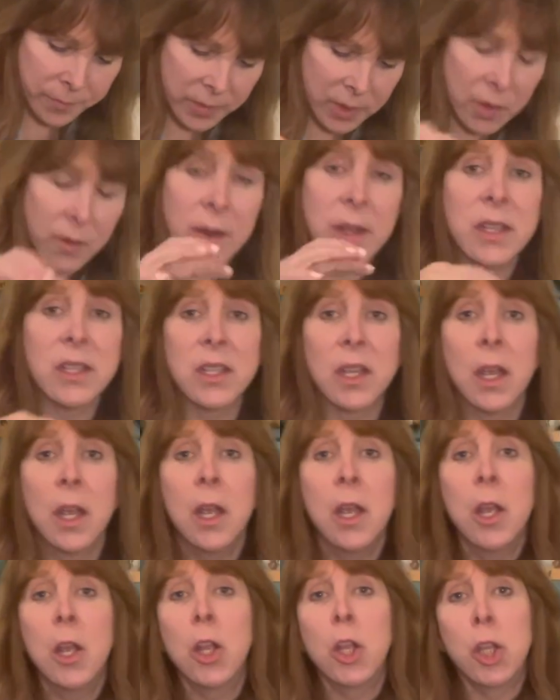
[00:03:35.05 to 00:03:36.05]
There is
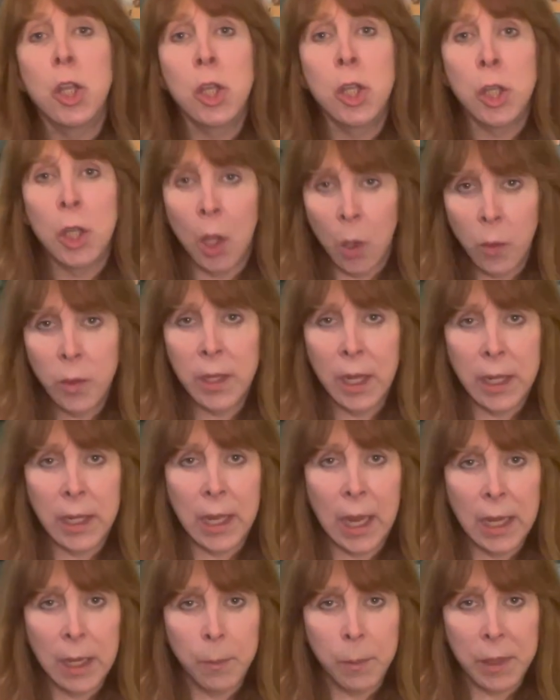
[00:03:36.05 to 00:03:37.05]
no
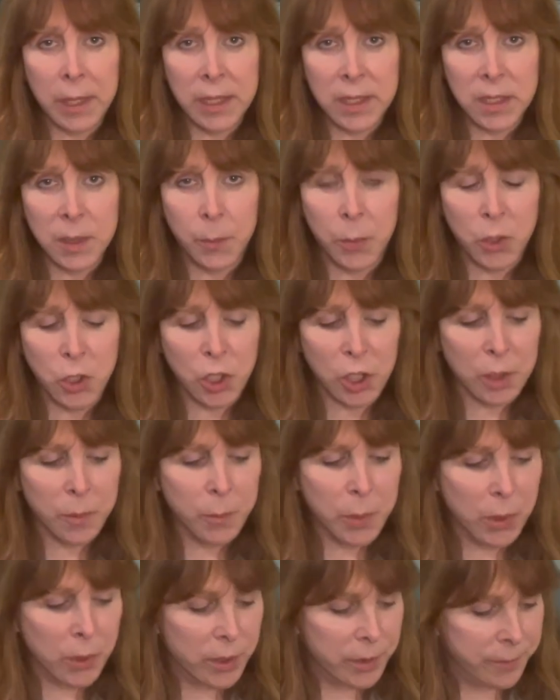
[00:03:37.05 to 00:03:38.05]
dedicated place to put your
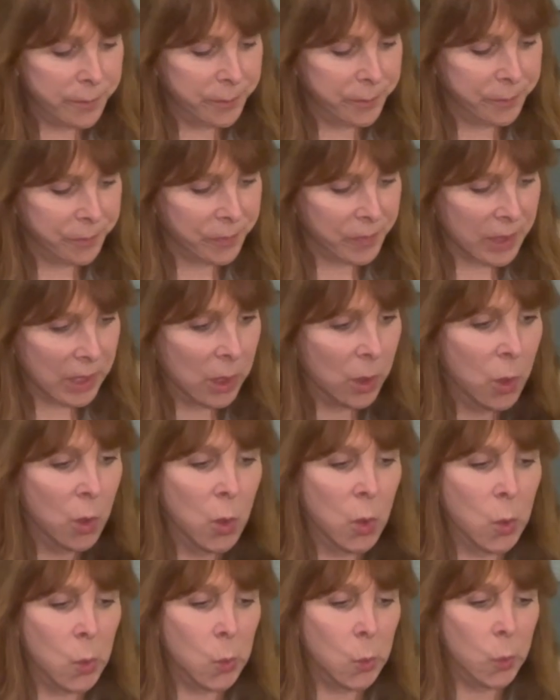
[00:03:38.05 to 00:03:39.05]
computer,
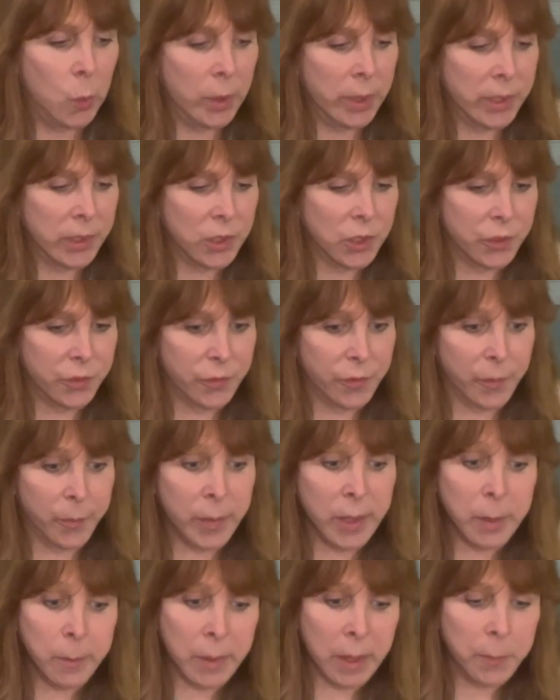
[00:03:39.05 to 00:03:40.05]
which for
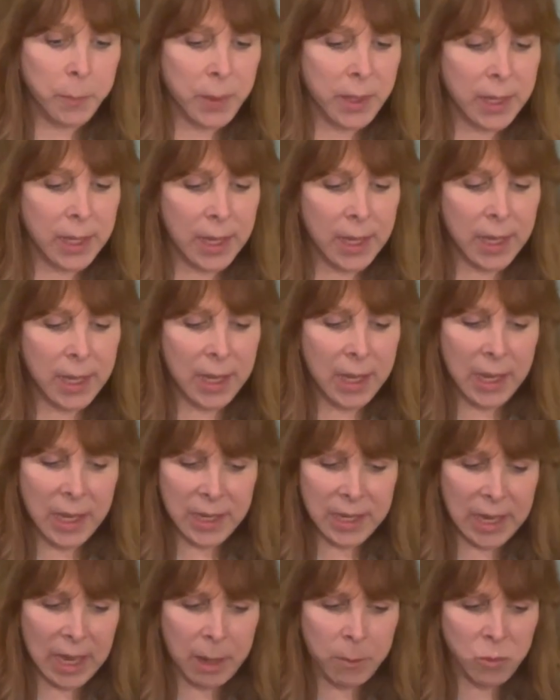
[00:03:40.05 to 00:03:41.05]
me might be a
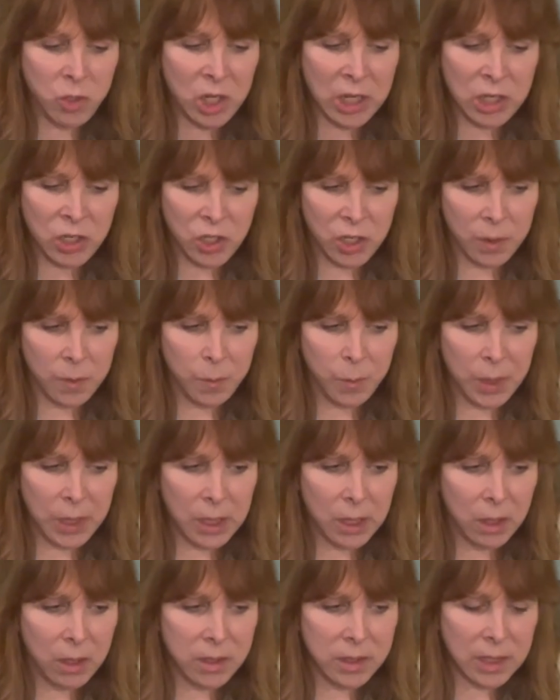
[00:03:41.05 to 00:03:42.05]
game changer
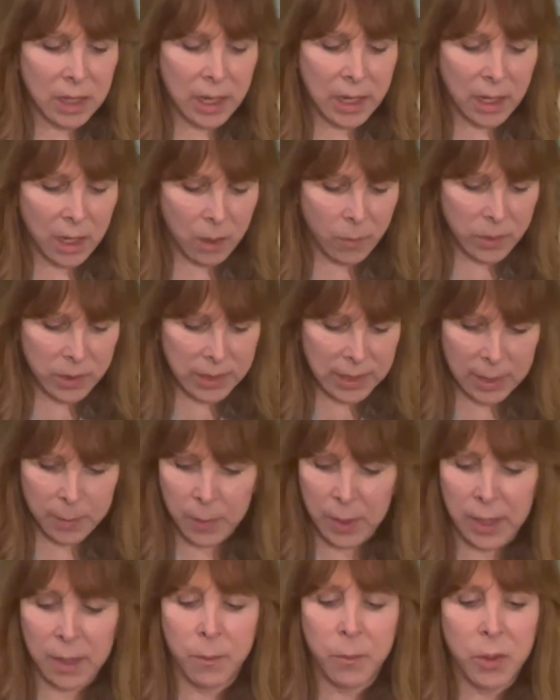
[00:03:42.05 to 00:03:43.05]
because I always take
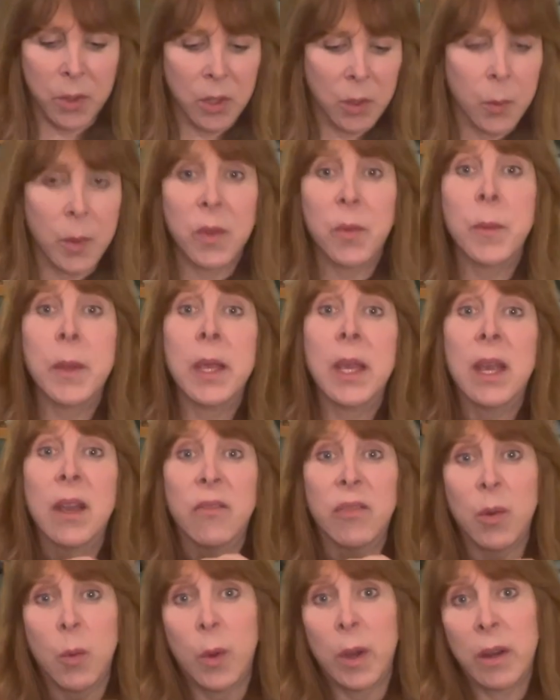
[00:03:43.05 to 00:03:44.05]
my computer with me
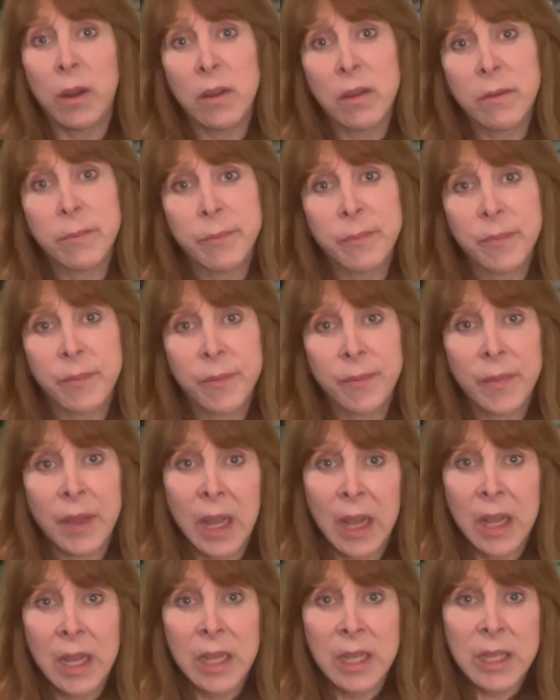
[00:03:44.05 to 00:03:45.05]
everywhere.
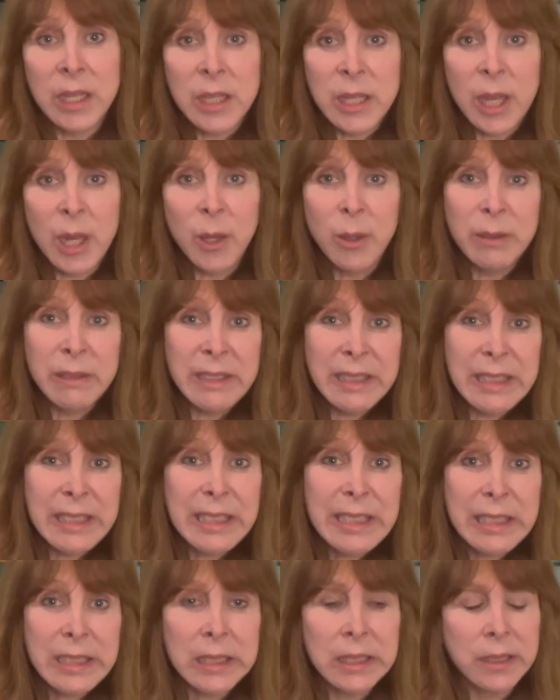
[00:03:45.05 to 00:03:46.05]
So
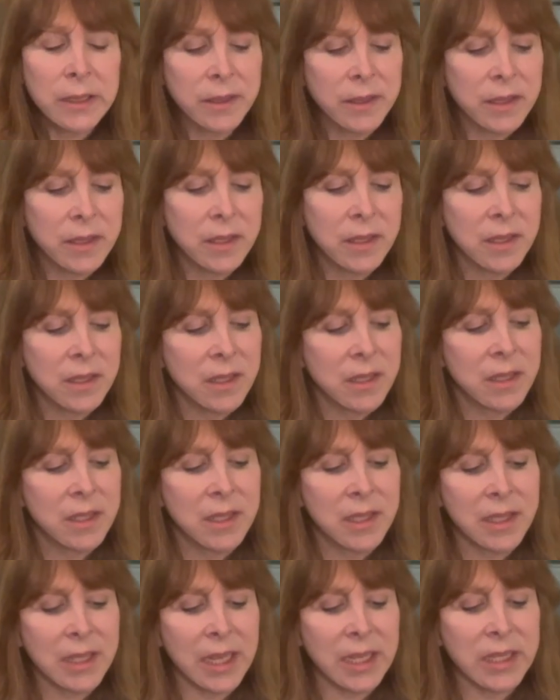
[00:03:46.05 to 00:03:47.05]

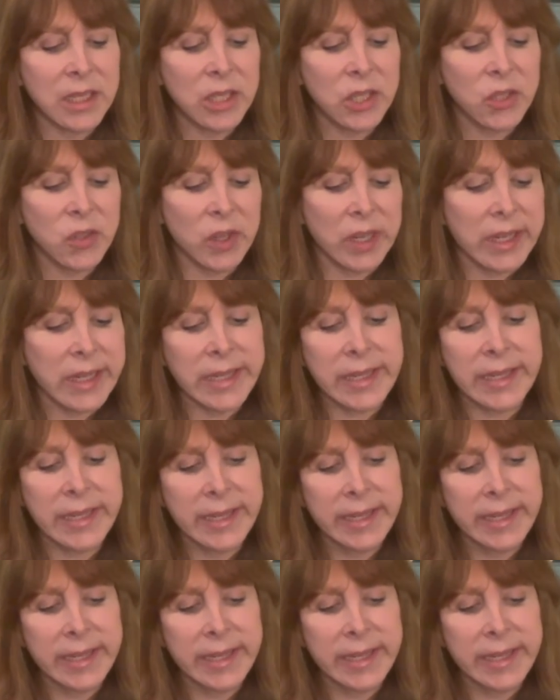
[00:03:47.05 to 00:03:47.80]
that's a strike.